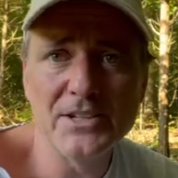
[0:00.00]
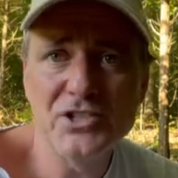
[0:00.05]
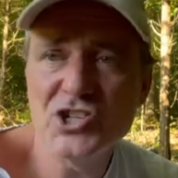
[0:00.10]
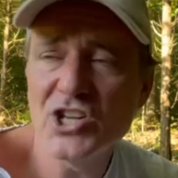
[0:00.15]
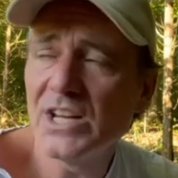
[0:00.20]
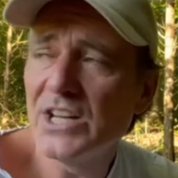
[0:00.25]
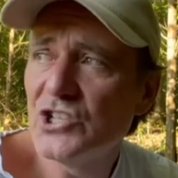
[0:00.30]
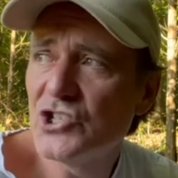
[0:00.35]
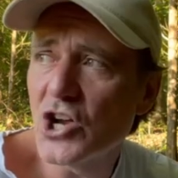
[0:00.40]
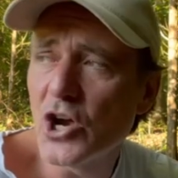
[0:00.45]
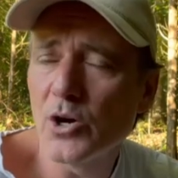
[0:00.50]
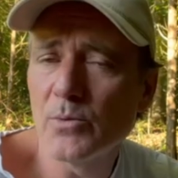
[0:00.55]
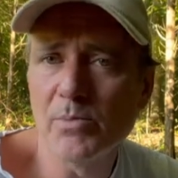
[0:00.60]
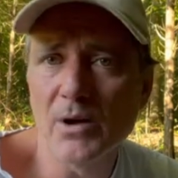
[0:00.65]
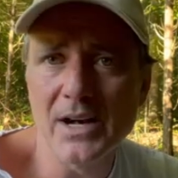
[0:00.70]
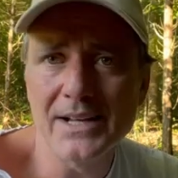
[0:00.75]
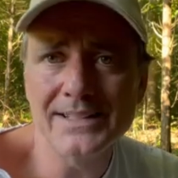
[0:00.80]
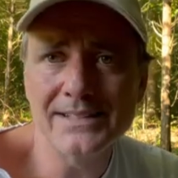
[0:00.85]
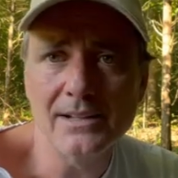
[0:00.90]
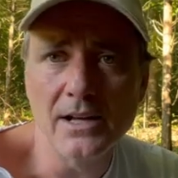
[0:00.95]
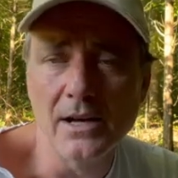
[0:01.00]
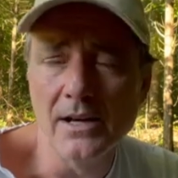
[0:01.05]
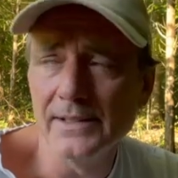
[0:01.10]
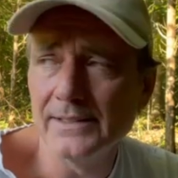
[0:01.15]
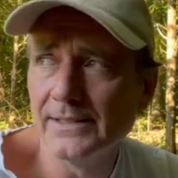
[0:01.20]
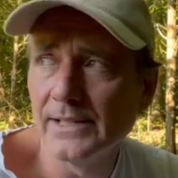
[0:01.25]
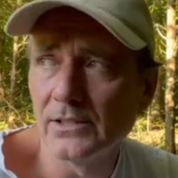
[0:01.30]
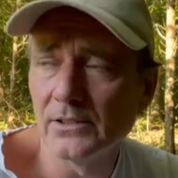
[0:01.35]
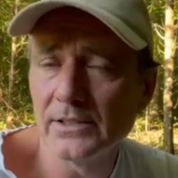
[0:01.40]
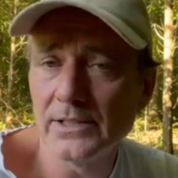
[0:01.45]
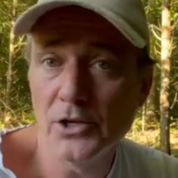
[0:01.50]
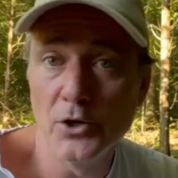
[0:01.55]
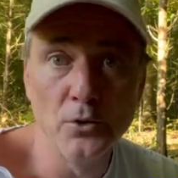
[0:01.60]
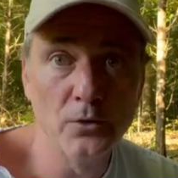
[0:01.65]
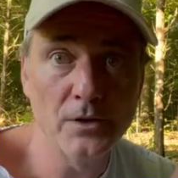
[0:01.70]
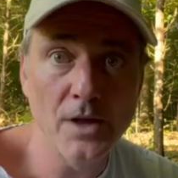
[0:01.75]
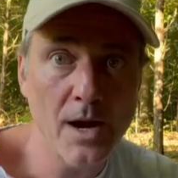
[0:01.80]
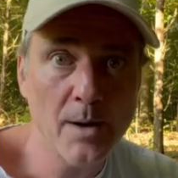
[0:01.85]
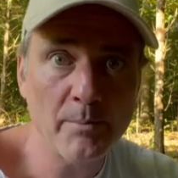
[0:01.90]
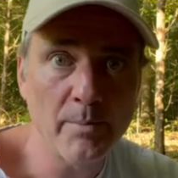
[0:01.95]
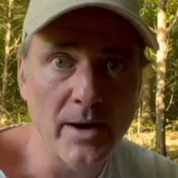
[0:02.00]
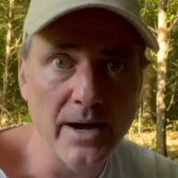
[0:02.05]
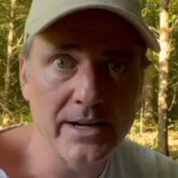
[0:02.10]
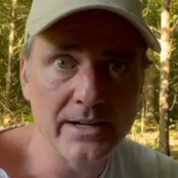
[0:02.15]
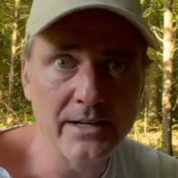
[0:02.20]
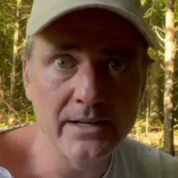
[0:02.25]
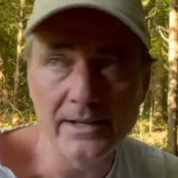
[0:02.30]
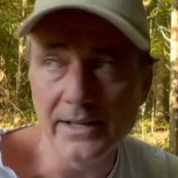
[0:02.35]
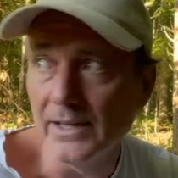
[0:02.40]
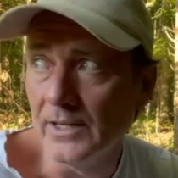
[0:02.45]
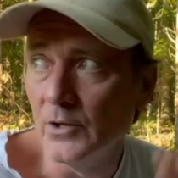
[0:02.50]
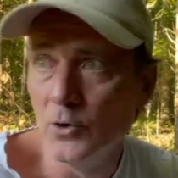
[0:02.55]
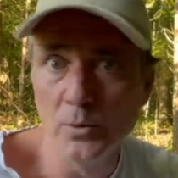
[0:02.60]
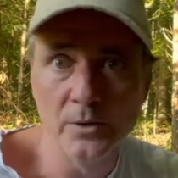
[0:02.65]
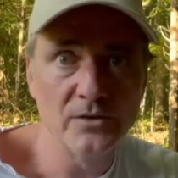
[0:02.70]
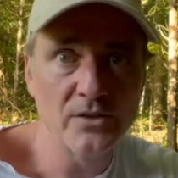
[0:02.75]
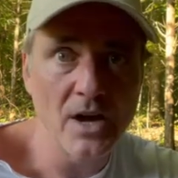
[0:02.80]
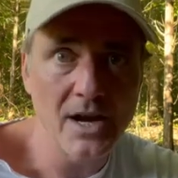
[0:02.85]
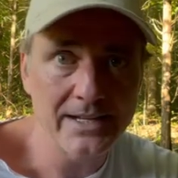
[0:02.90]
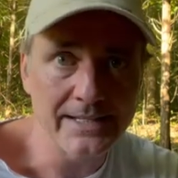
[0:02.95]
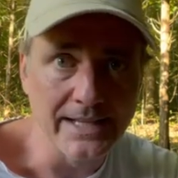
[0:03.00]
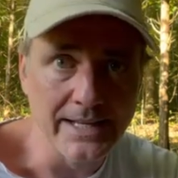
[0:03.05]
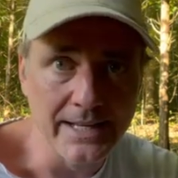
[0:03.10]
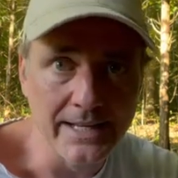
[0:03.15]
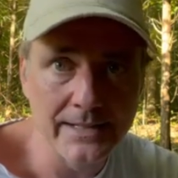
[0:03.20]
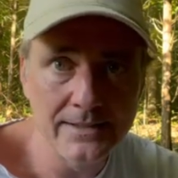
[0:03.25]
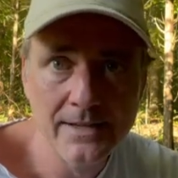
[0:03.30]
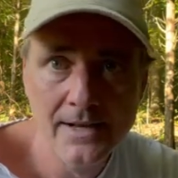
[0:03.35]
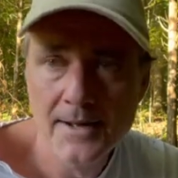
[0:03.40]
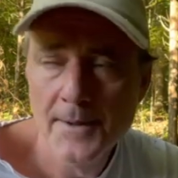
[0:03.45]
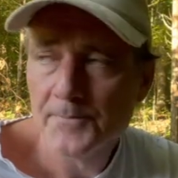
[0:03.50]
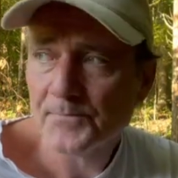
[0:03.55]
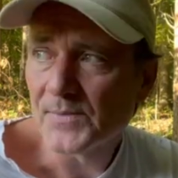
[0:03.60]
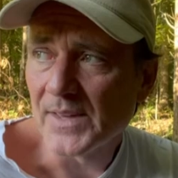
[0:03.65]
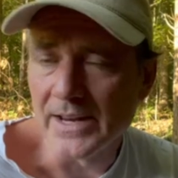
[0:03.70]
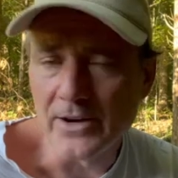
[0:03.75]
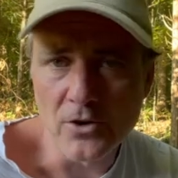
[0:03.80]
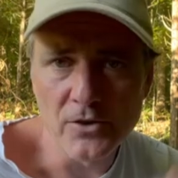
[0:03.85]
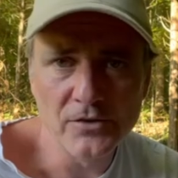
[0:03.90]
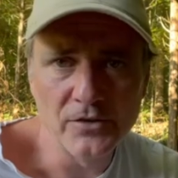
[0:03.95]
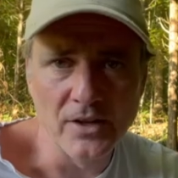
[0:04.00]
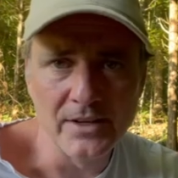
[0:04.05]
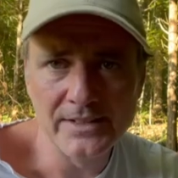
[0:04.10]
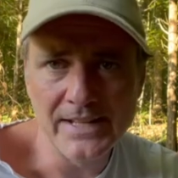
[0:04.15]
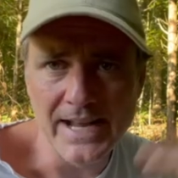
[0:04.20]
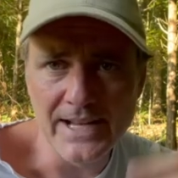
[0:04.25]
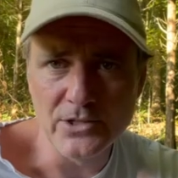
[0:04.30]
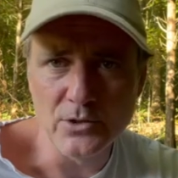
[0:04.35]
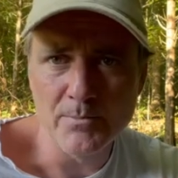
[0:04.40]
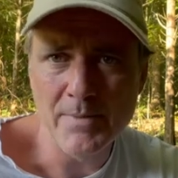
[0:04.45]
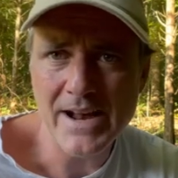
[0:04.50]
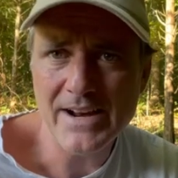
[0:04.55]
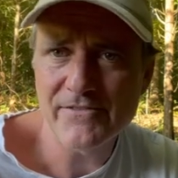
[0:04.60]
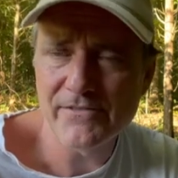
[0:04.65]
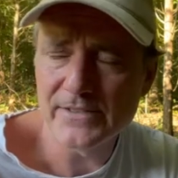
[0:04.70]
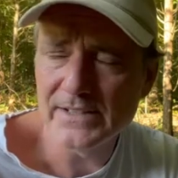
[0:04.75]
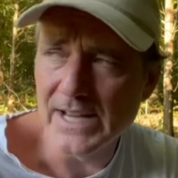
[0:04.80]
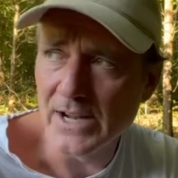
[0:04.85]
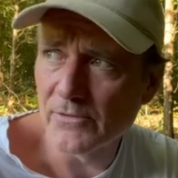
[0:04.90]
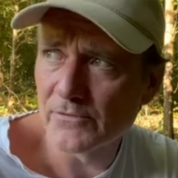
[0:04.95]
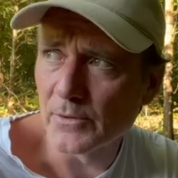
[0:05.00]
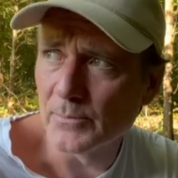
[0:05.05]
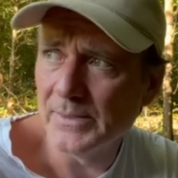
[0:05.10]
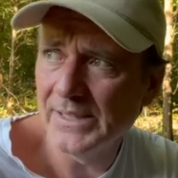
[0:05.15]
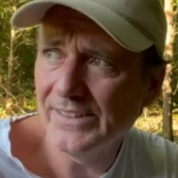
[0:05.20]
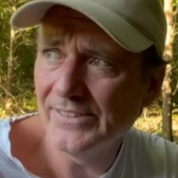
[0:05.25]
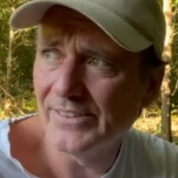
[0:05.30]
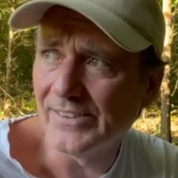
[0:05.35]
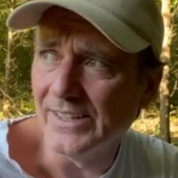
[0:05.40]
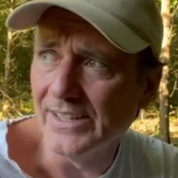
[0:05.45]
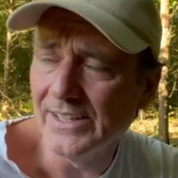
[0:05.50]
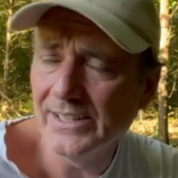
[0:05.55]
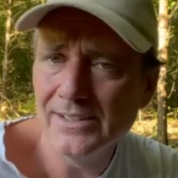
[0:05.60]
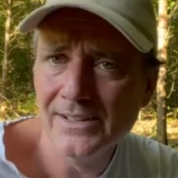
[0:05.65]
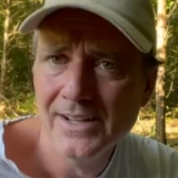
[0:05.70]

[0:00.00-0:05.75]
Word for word: Jenny Jo brought uh, Dearly, who's not pregnant and who is not dead, and our son Daniel back down from DC.